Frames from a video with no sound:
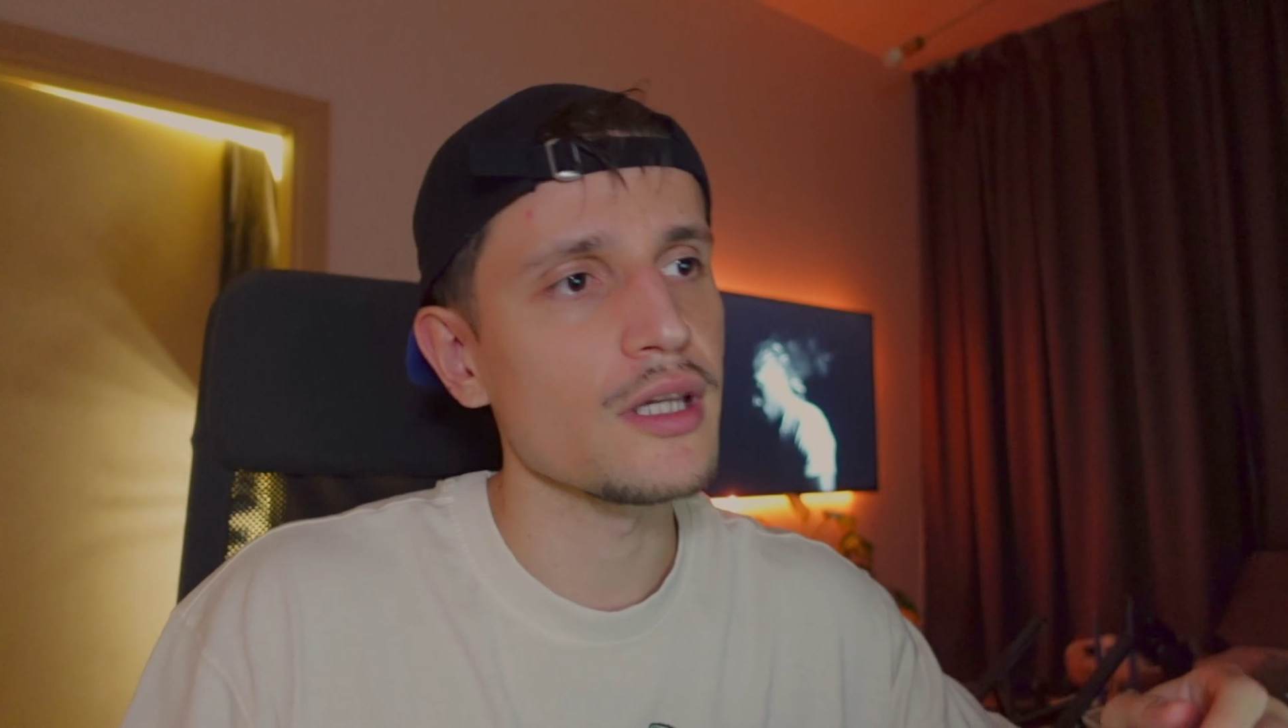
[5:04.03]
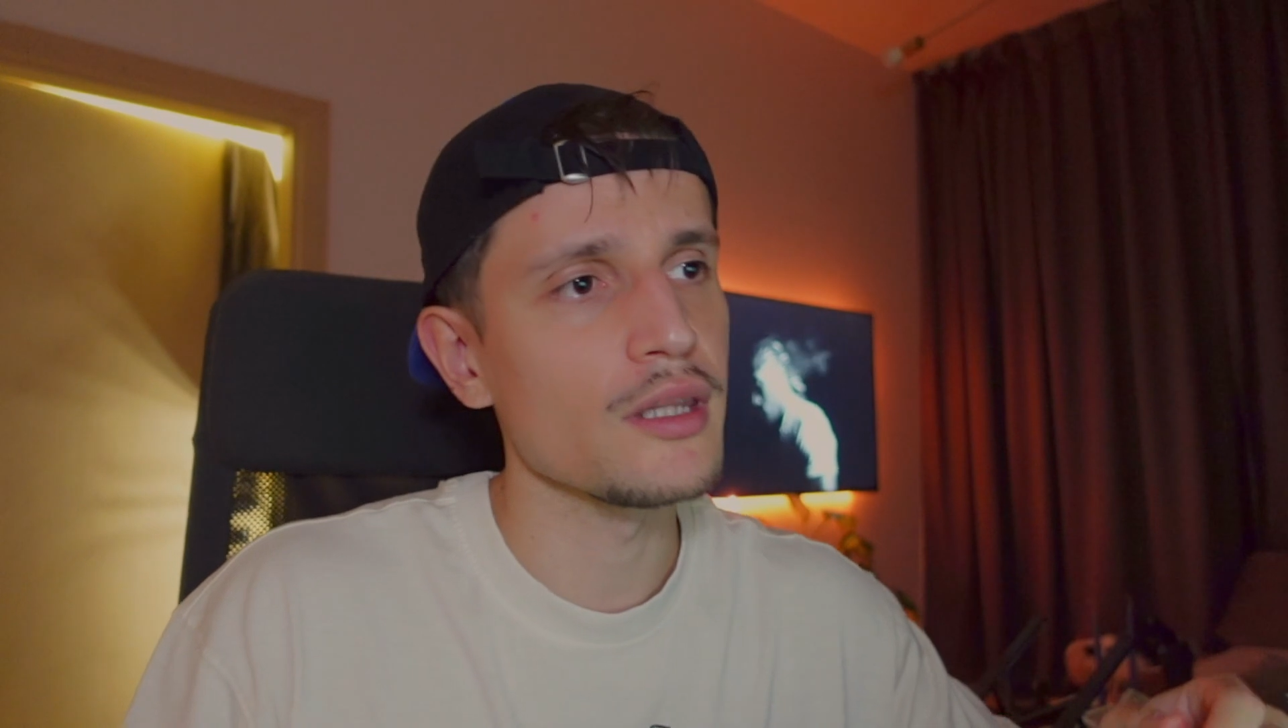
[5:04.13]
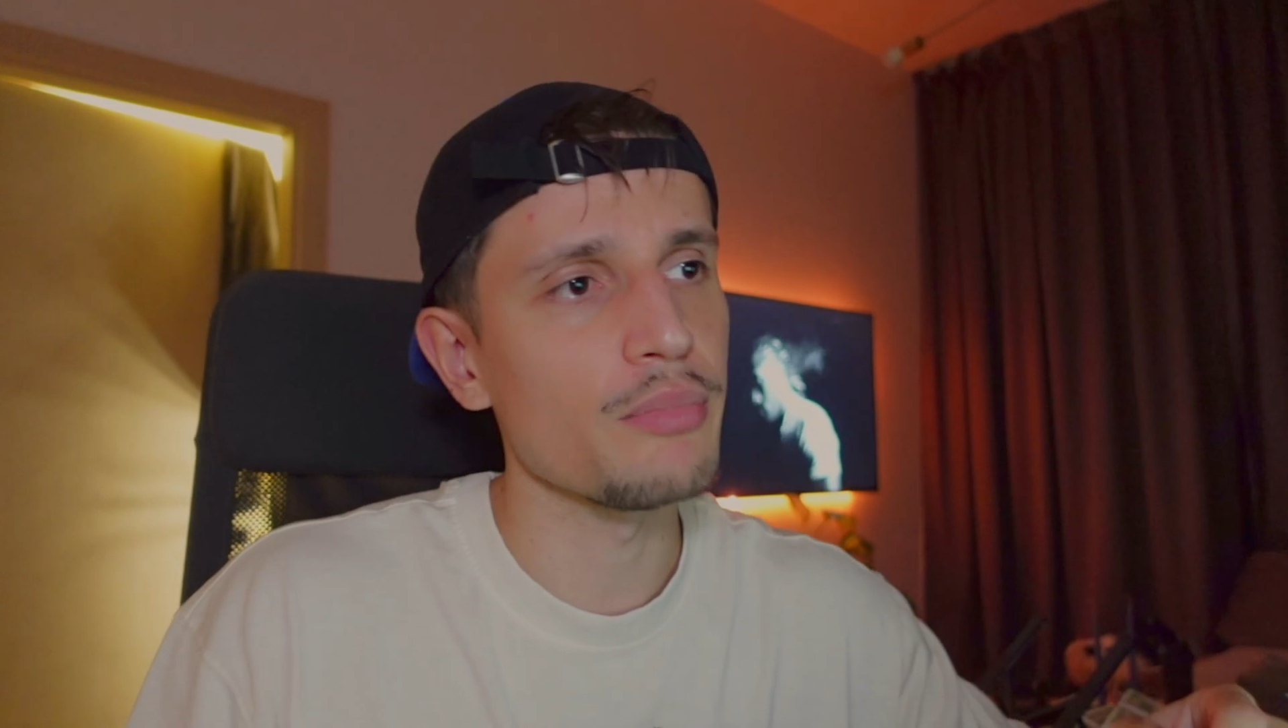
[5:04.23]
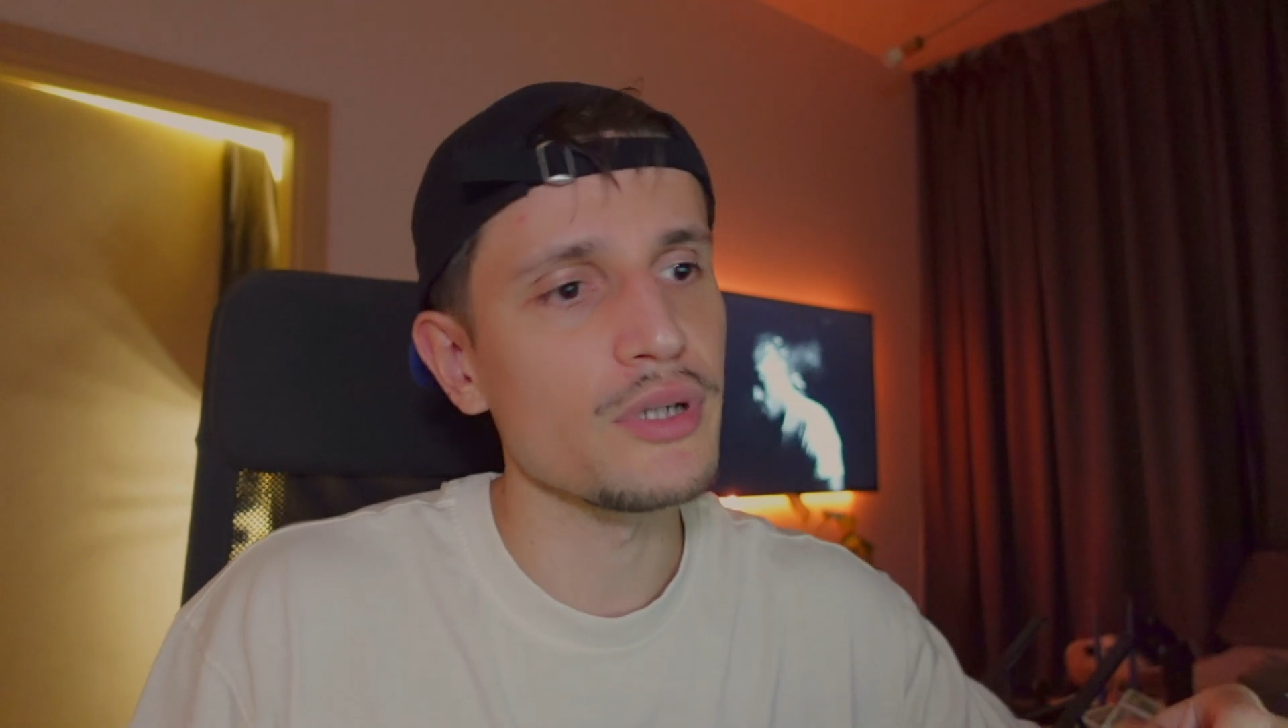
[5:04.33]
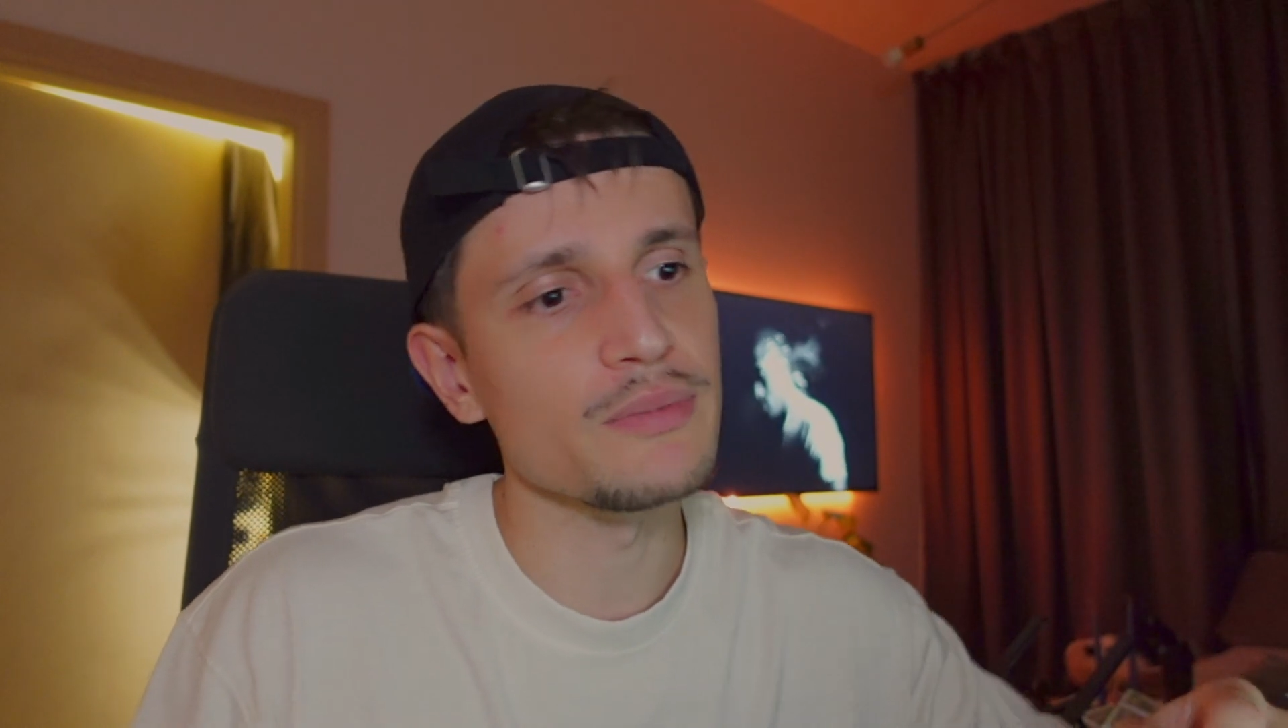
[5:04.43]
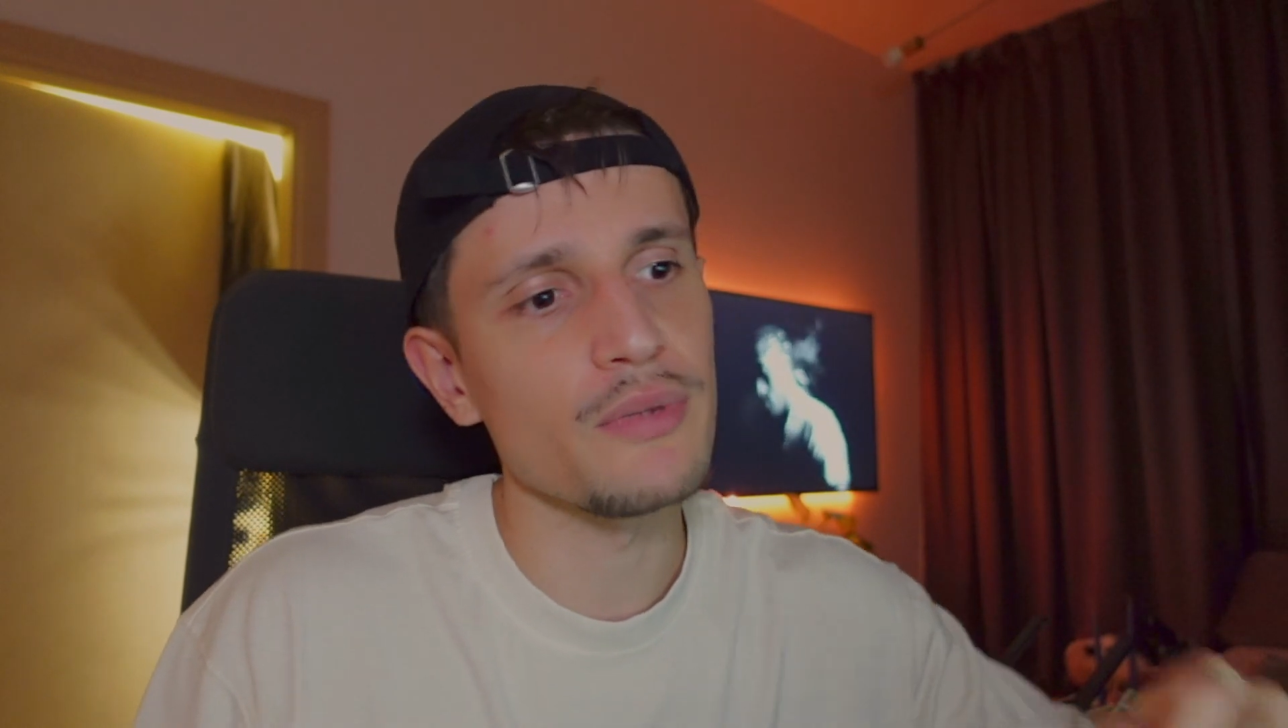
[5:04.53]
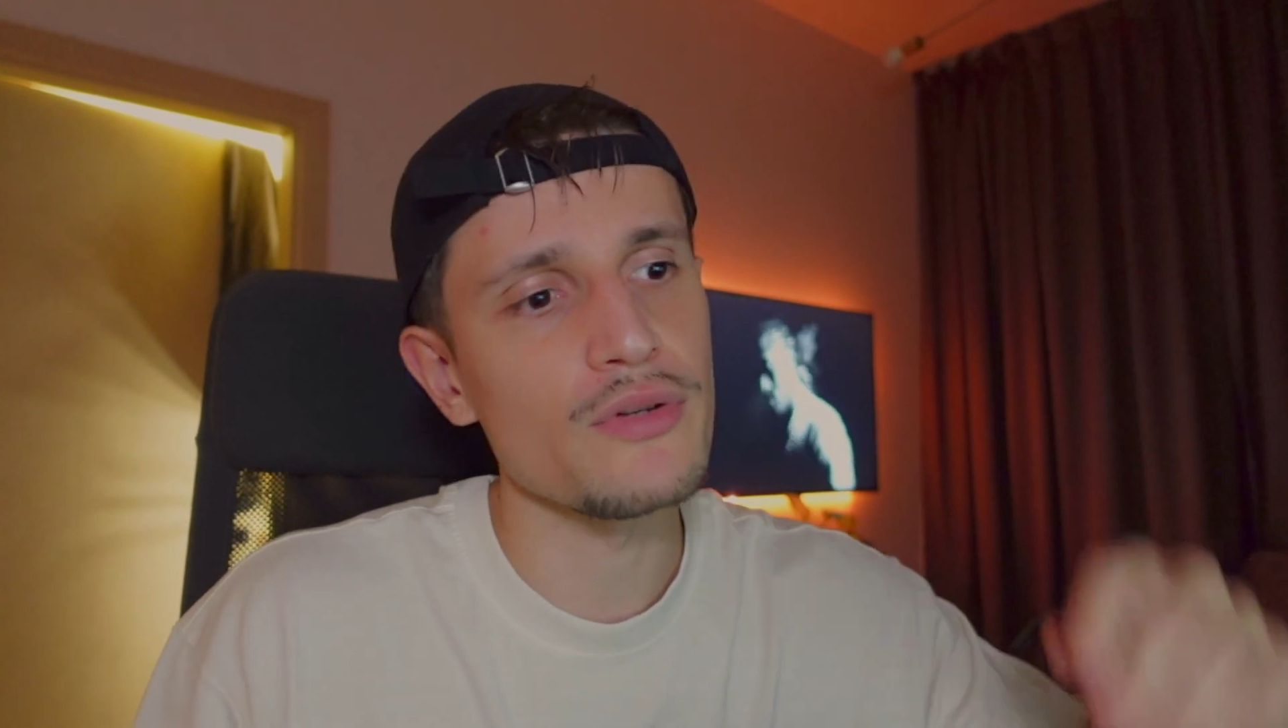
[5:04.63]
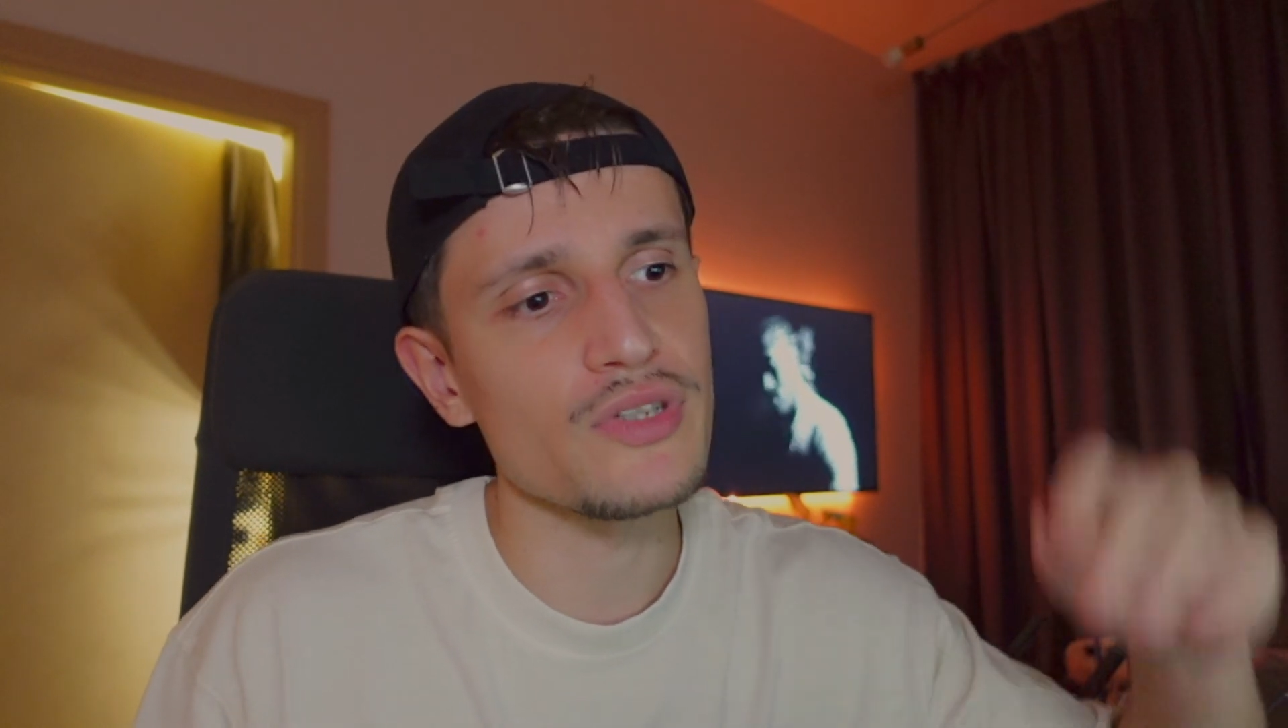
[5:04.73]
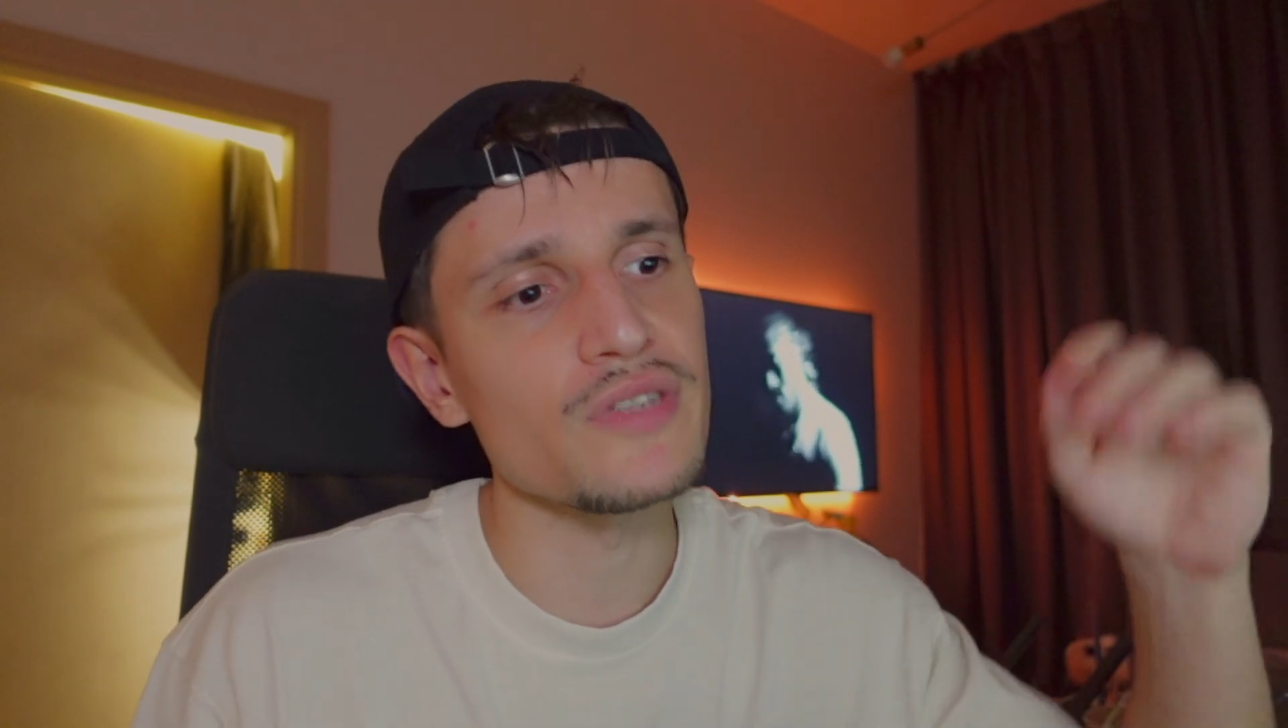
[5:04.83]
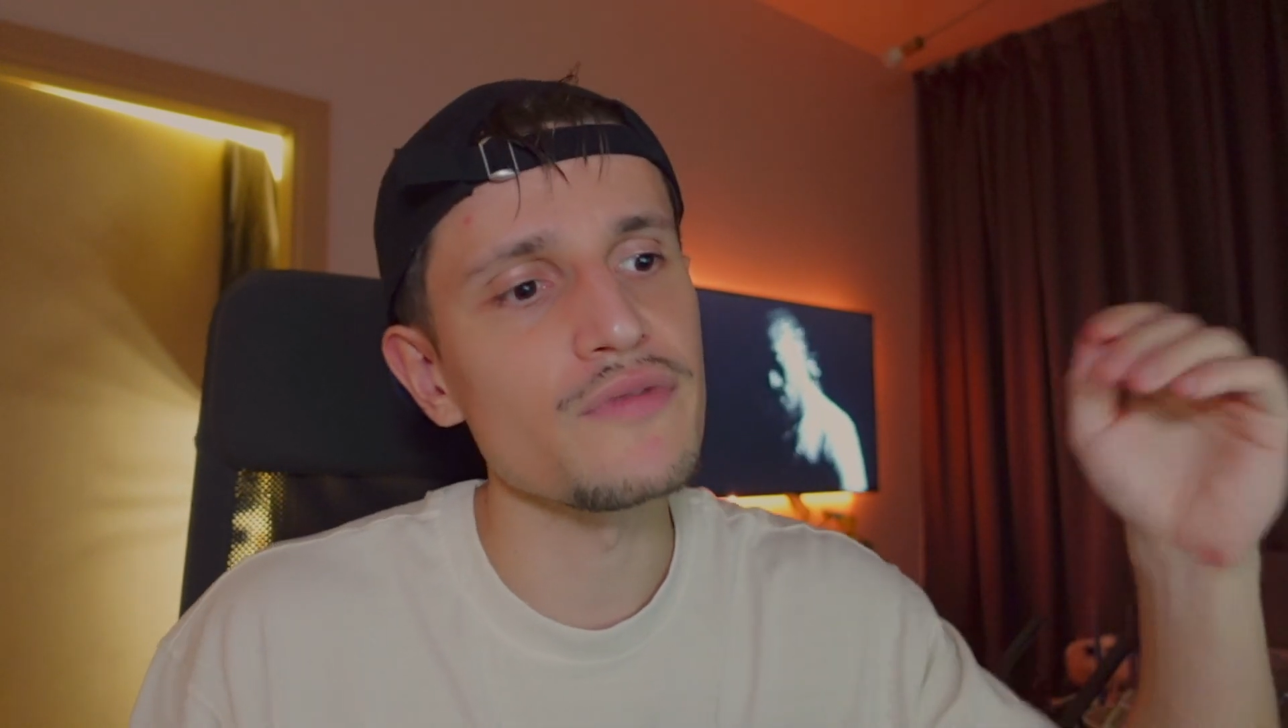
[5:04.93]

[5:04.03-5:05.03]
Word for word: in deposit bonuses